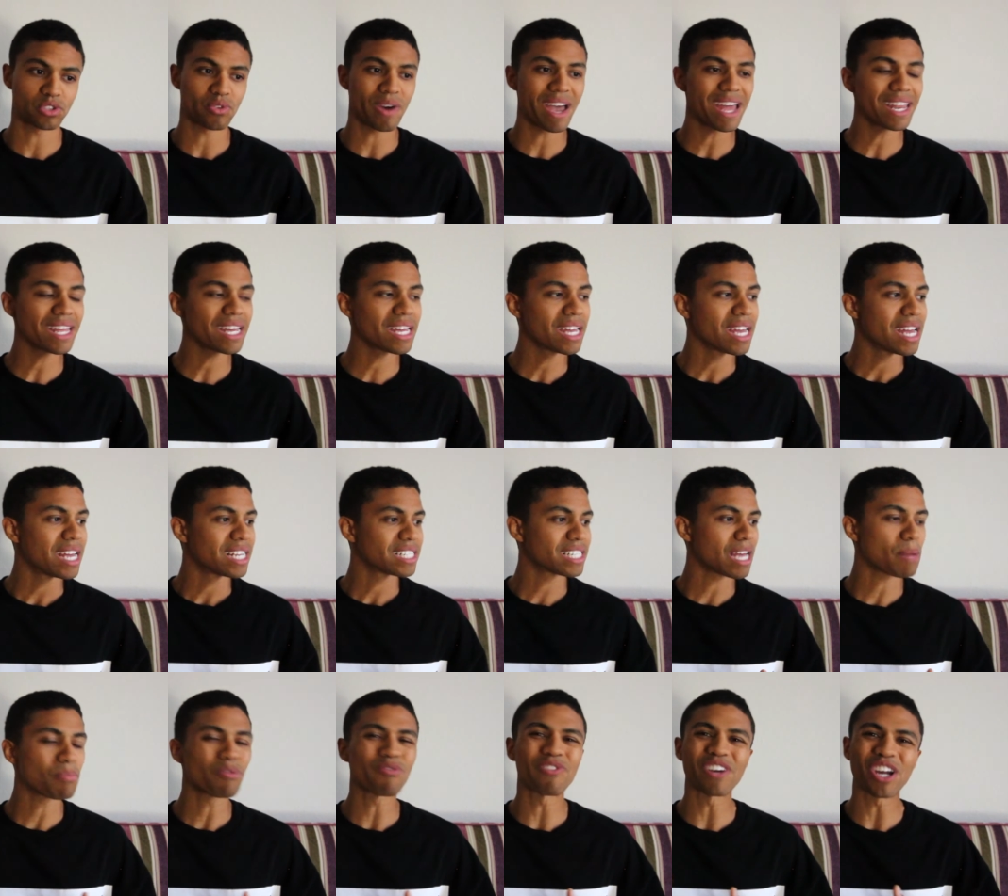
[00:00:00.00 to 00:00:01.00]
So any
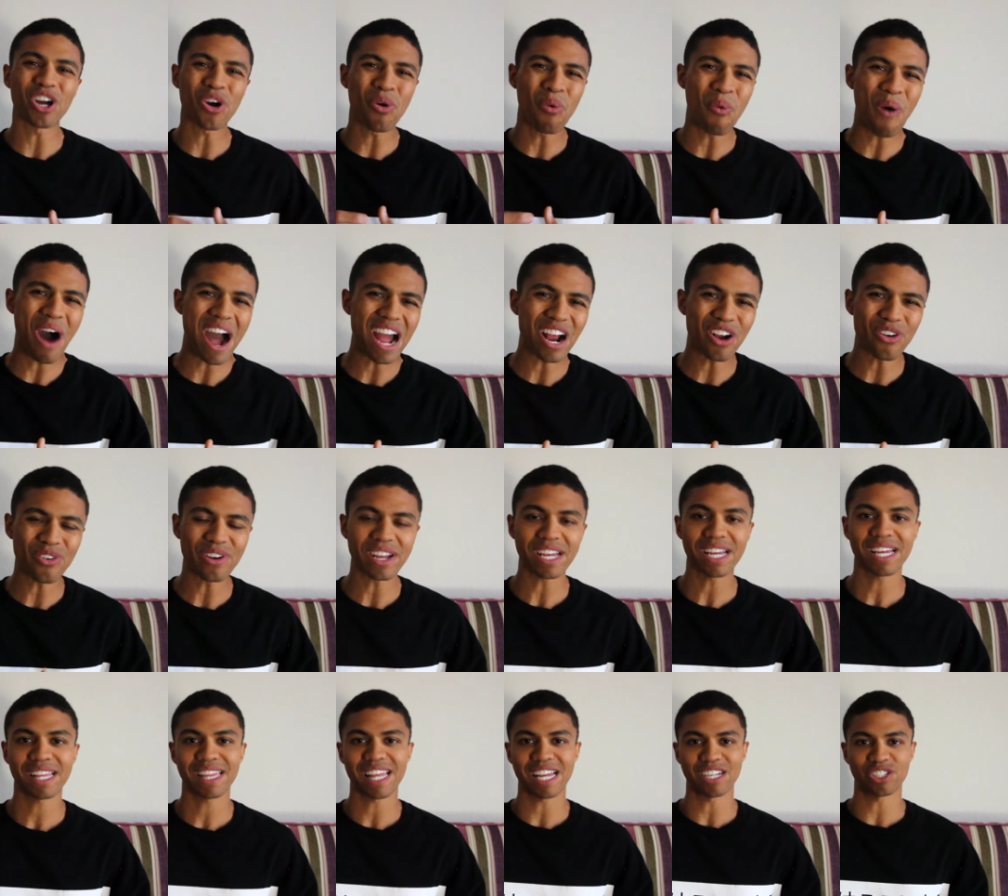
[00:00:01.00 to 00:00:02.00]
type of
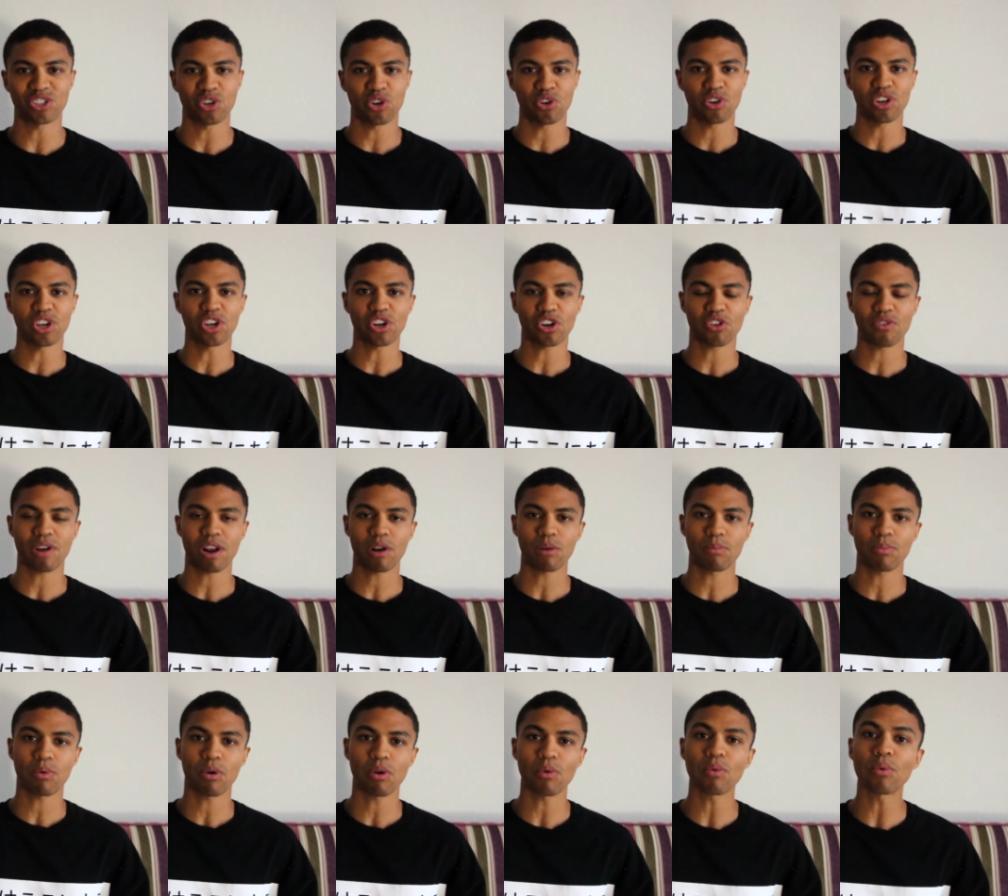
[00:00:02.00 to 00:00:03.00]
inquiry that is hurting your credit
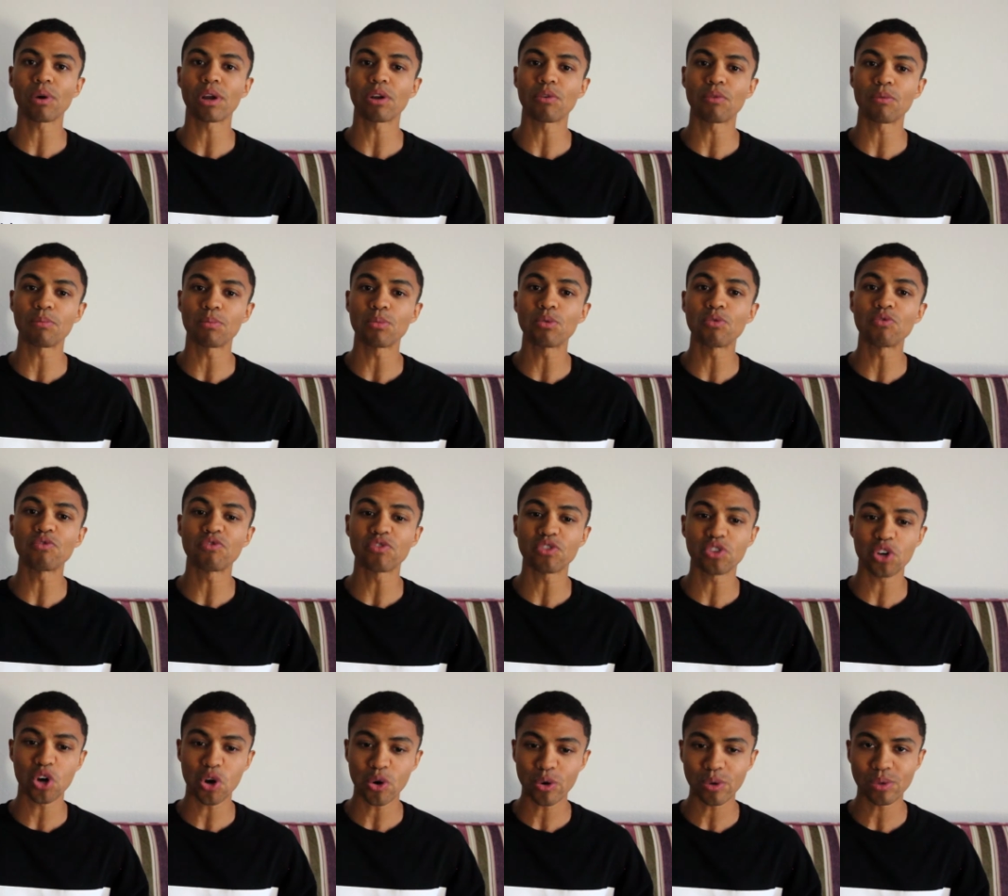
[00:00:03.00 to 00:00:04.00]
report, we're gonna remove
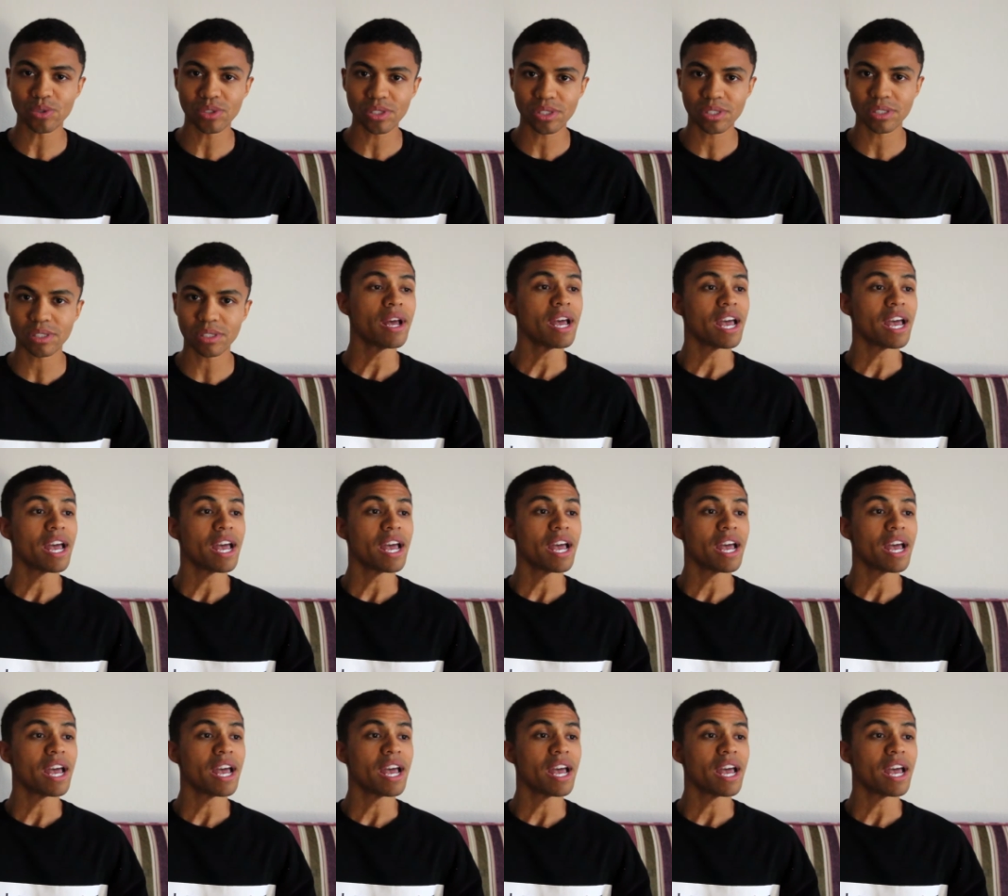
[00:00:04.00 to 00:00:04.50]
those.